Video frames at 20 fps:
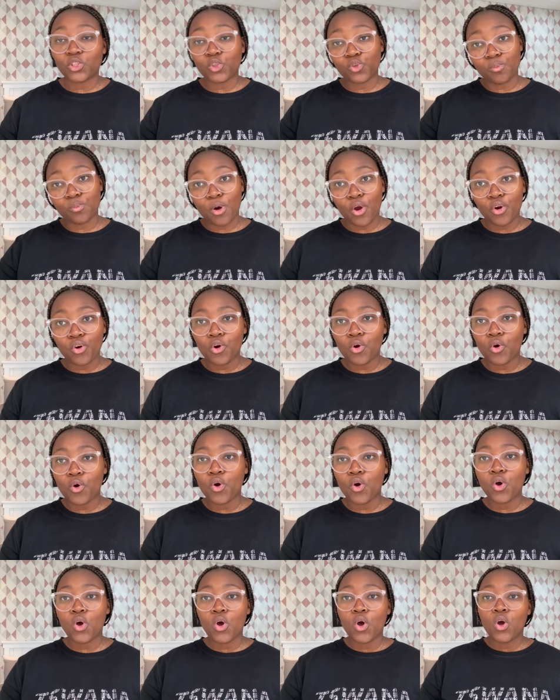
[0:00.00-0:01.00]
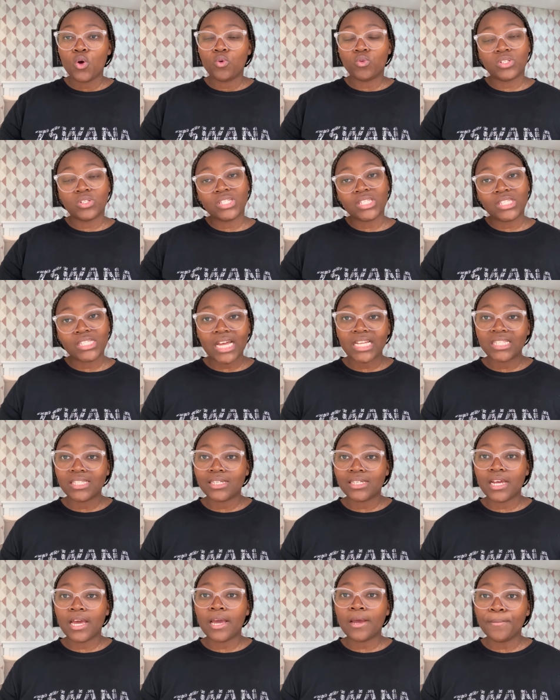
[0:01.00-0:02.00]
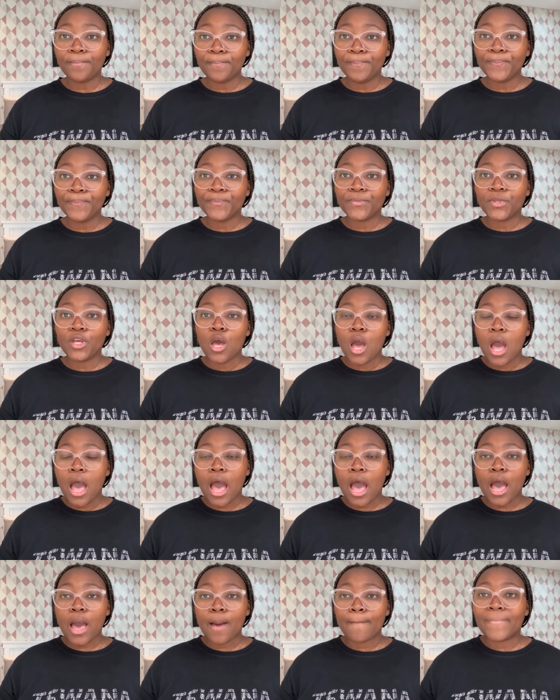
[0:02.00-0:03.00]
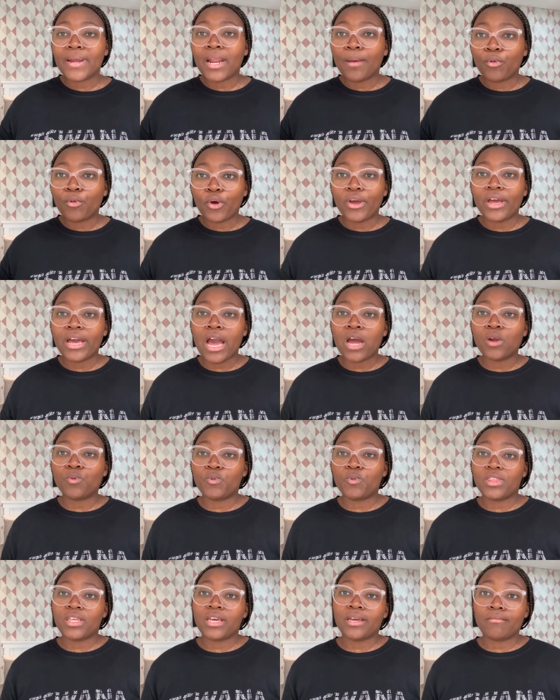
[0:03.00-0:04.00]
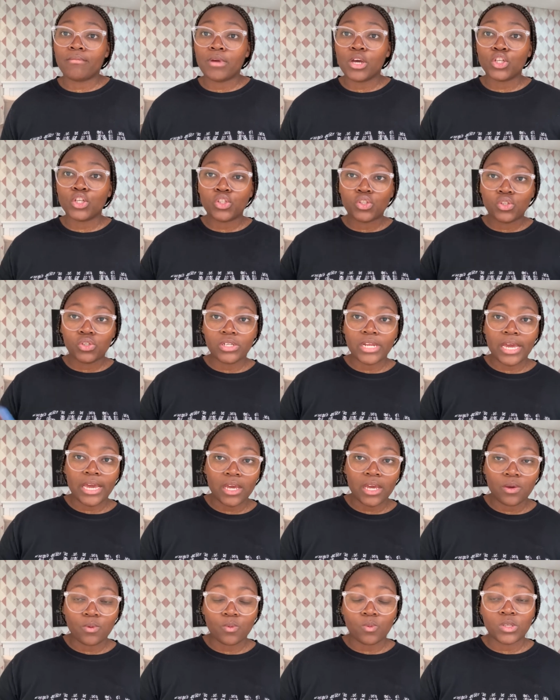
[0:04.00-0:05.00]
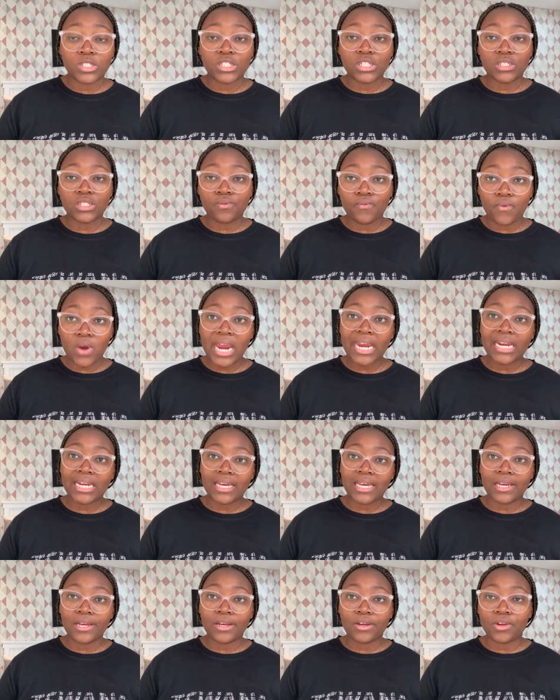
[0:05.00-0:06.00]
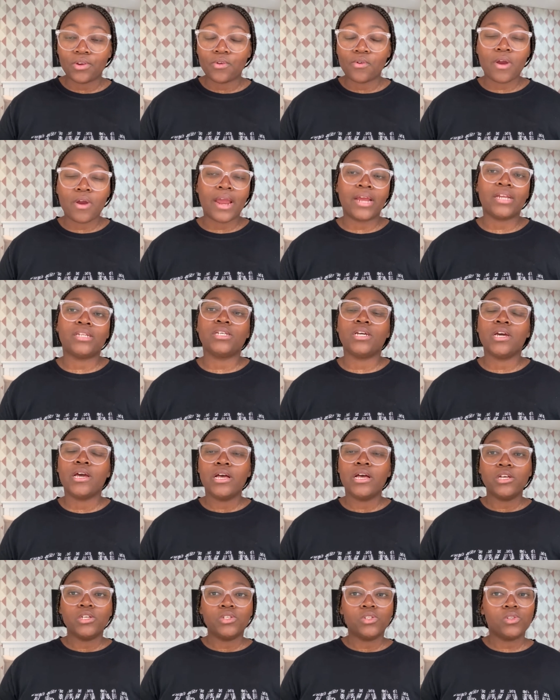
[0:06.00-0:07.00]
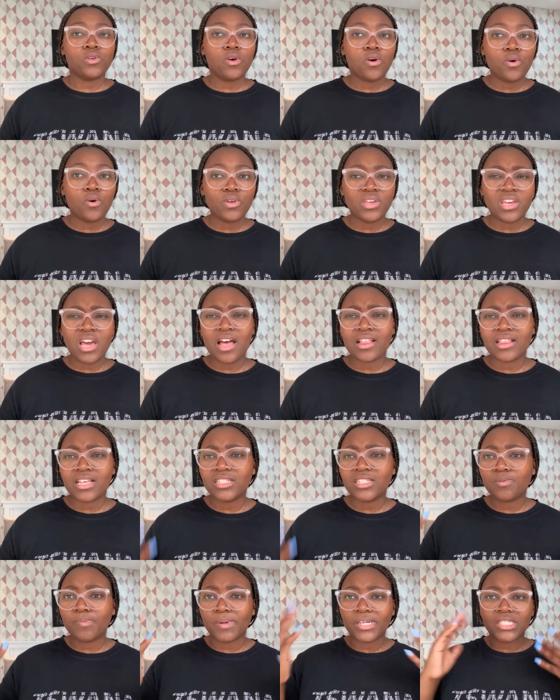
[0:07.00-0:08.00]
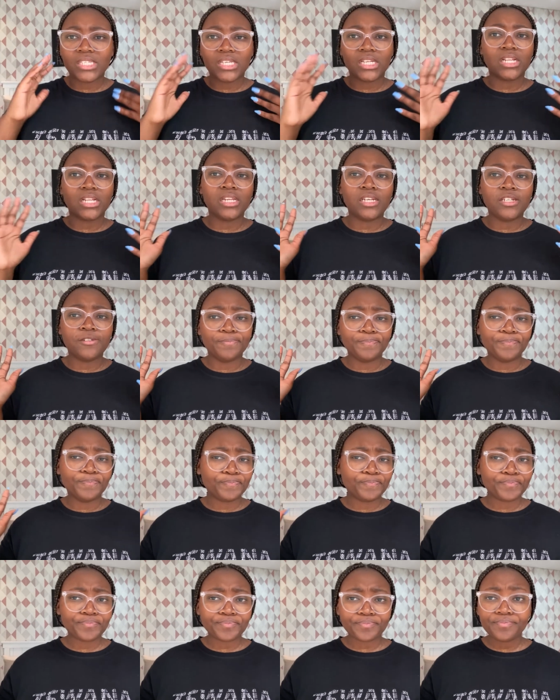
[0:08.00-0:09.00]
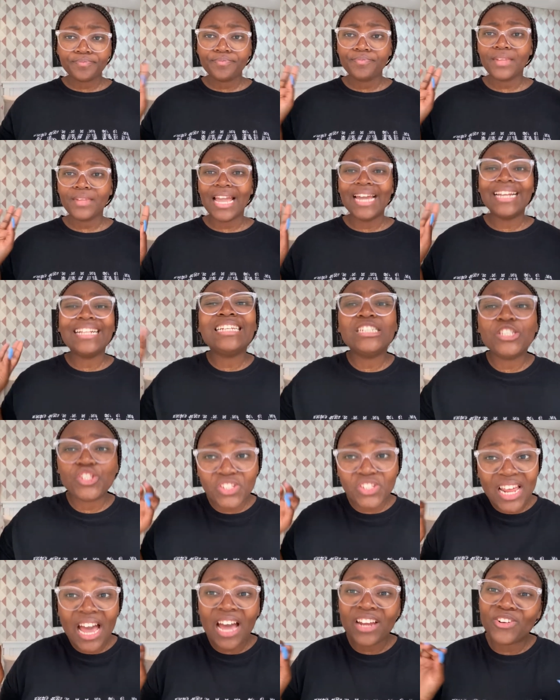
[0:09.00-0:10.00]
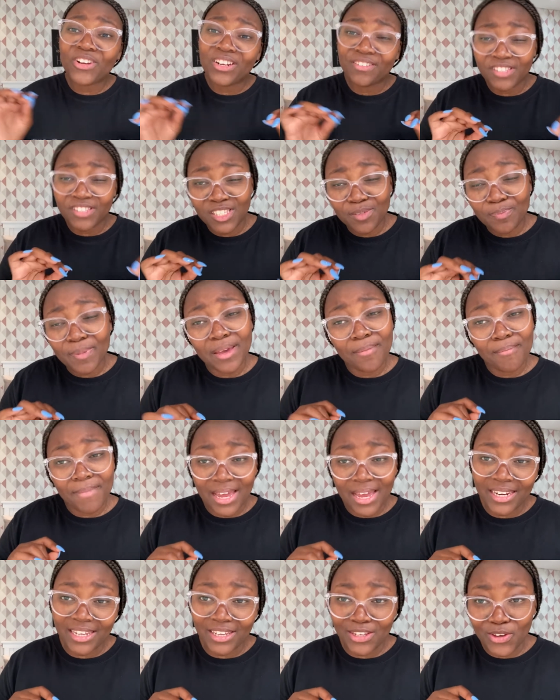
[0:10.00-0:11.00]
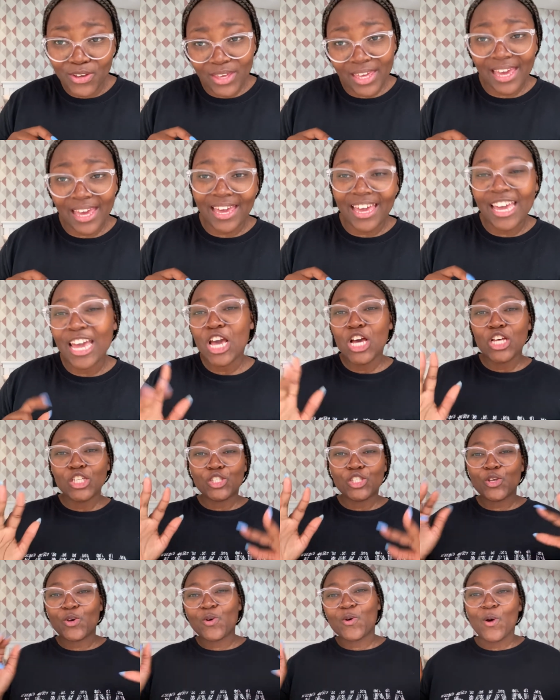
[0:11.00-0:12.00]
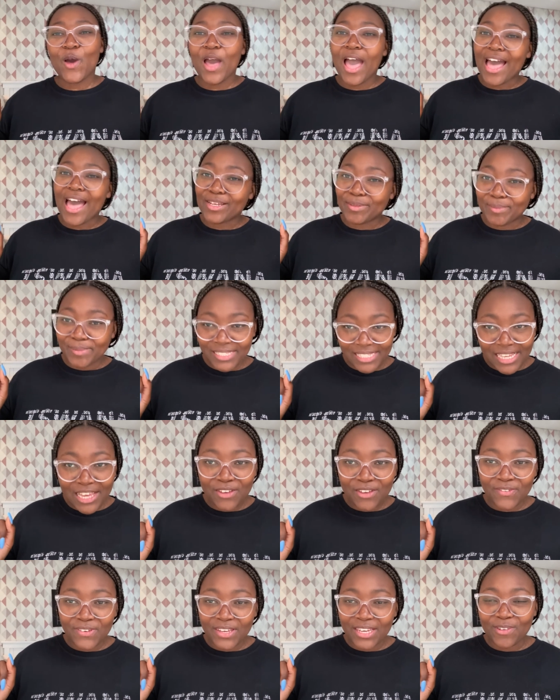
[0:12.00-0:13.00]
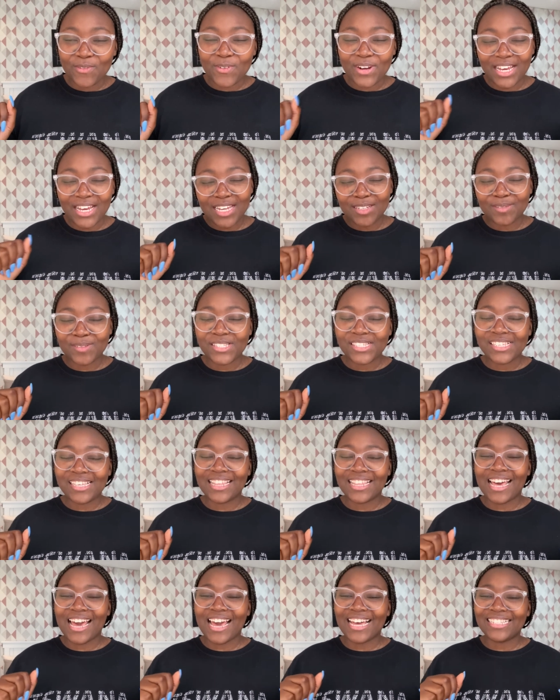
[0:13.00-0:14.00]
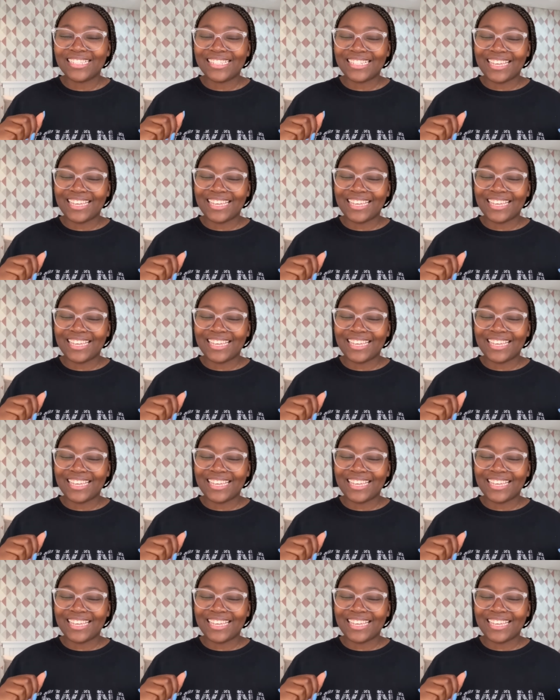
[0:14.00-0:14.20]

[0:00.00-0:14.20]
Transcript: tomorrow, which is Saturday, um, but I'm going out with him today, which is Friday, right? So yeah, that's basically at least today I don't have to spend money, okay? So I'm saving when it comes to that.